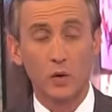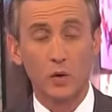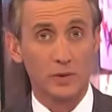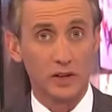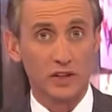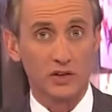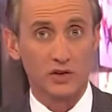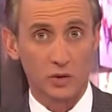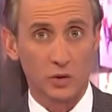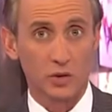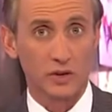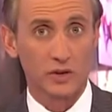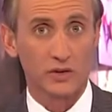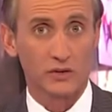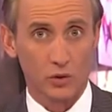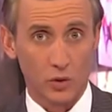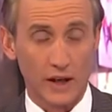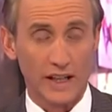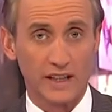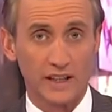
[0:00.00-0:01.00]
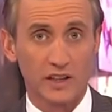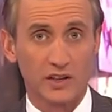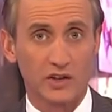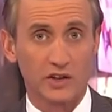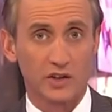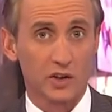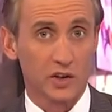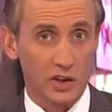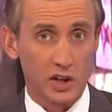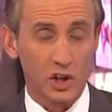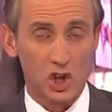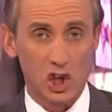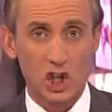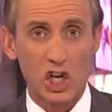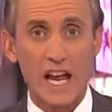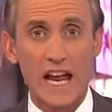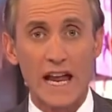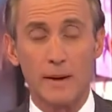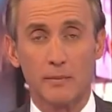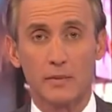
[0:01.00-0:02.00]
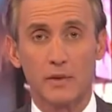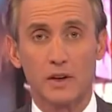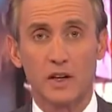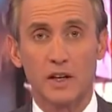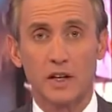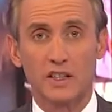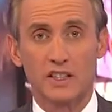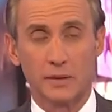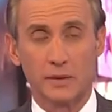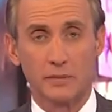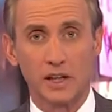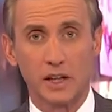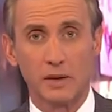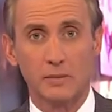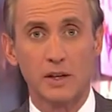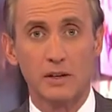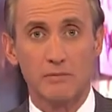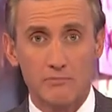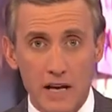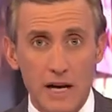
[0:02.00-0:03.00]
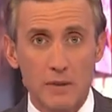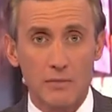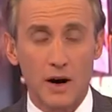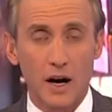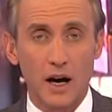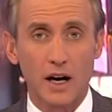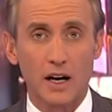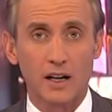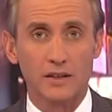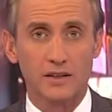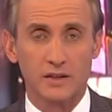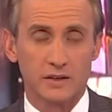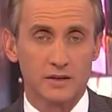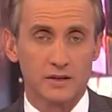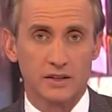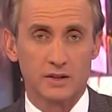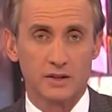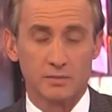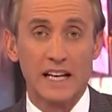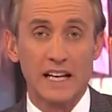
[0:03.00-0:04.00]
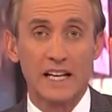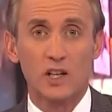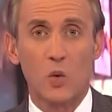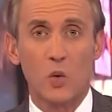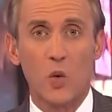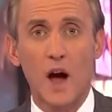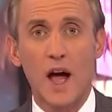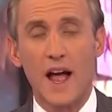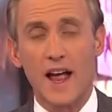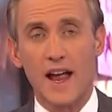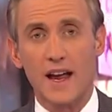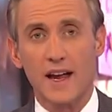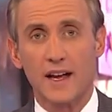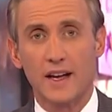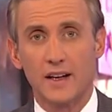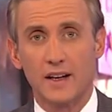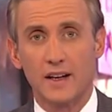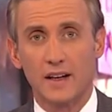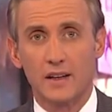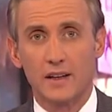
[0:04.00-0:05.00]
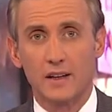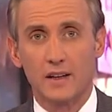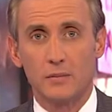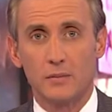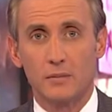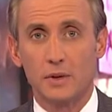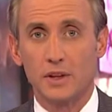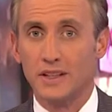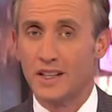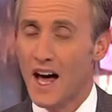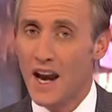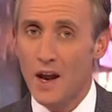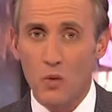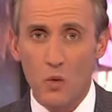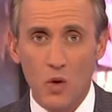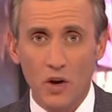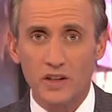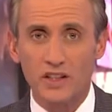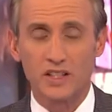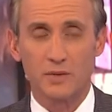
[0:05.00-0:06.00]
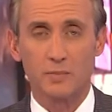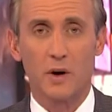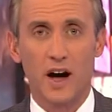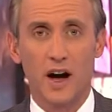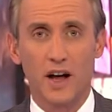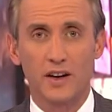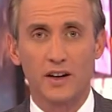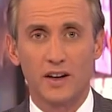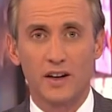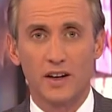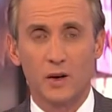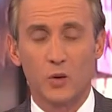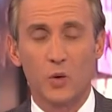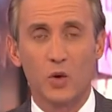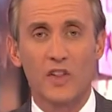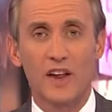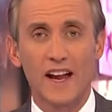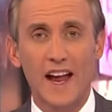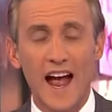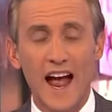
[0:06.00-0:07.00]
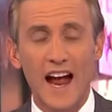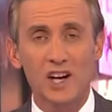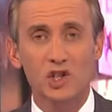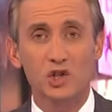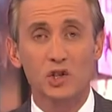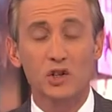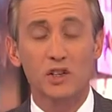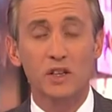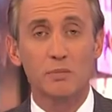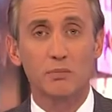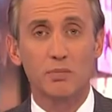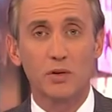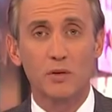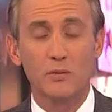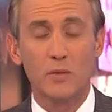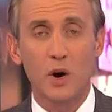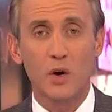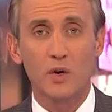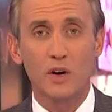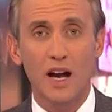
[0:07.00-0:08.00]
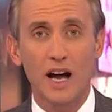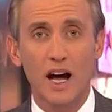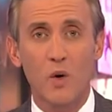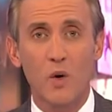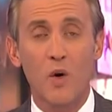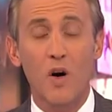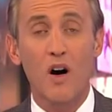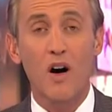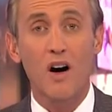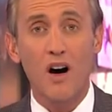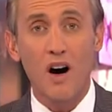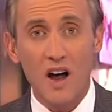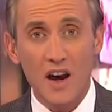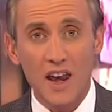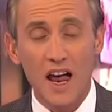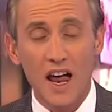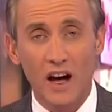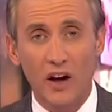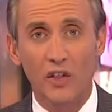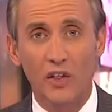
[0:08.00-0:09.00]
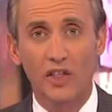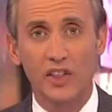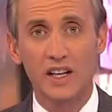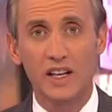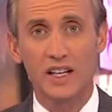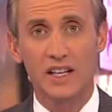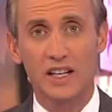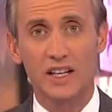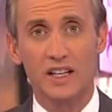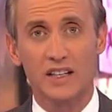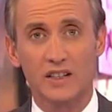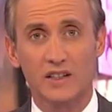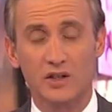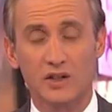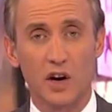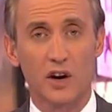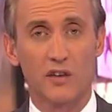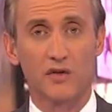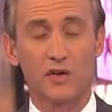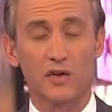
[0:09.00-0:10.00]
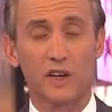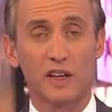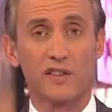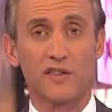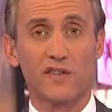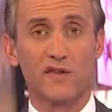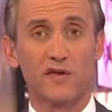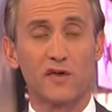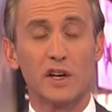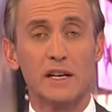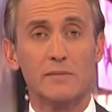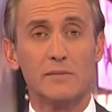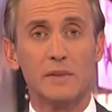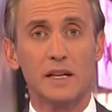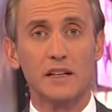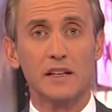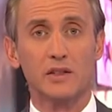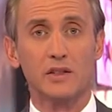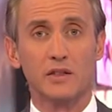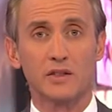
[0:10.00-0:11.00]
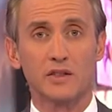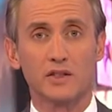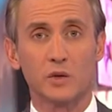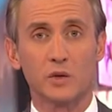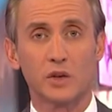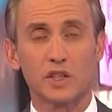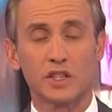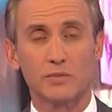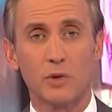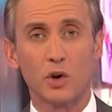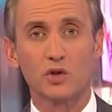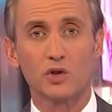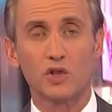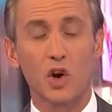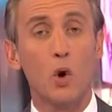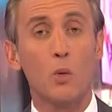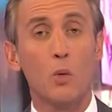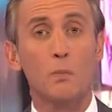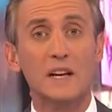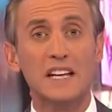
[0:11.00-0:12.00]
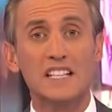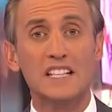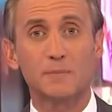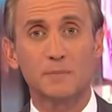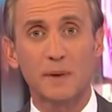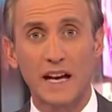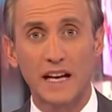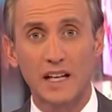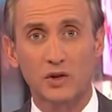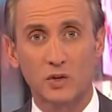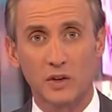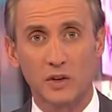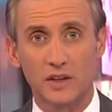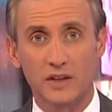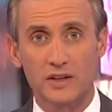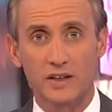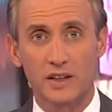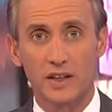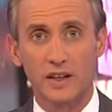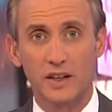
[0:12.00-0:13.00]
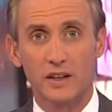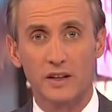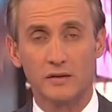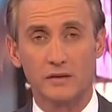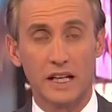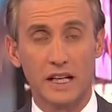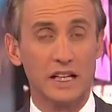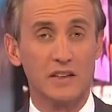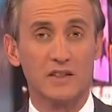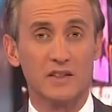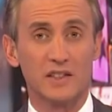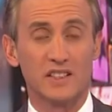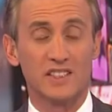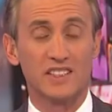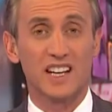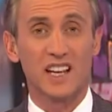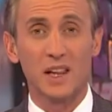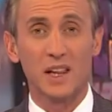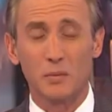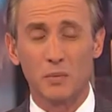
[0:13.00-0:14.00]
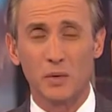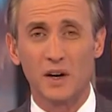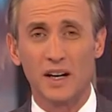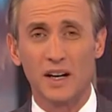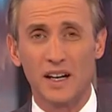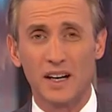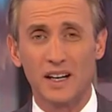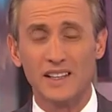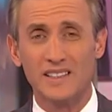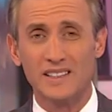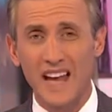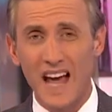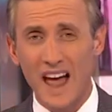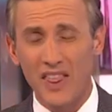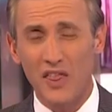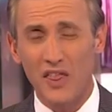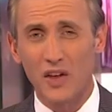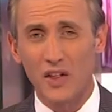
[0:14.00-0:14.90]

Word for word: a source of great concern and shame, something to be minimized and explained away. But not at one spot, where they actually promote how unhealthy it is, offering free meals to its most obese patrons, and even celebrating a death on the